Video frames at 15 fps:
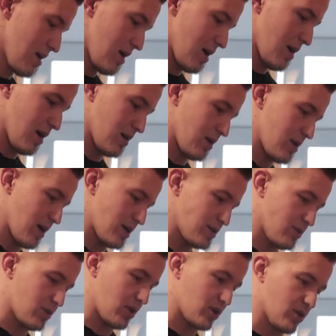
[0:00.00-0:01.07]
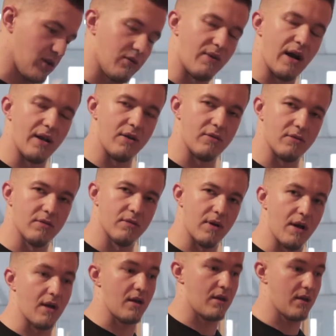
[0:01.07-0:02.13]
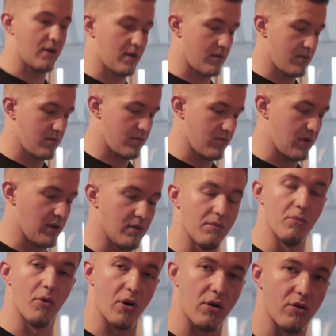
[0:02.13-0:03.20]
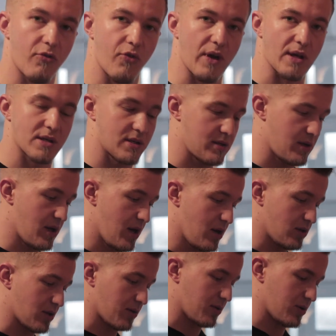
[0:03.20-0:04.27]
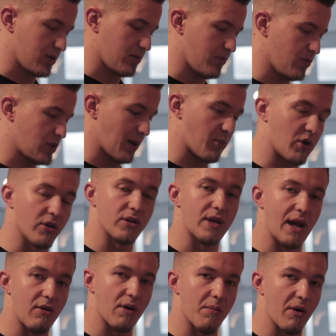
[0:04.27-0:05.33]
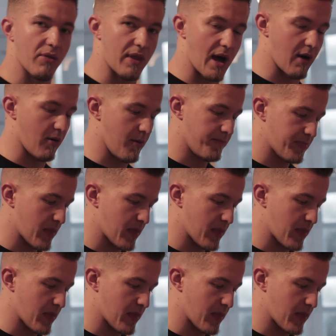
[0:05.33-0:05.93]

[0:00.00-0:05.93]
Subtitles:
and it adds nutritional value and well, more good things, which I'm gonna tell you about now.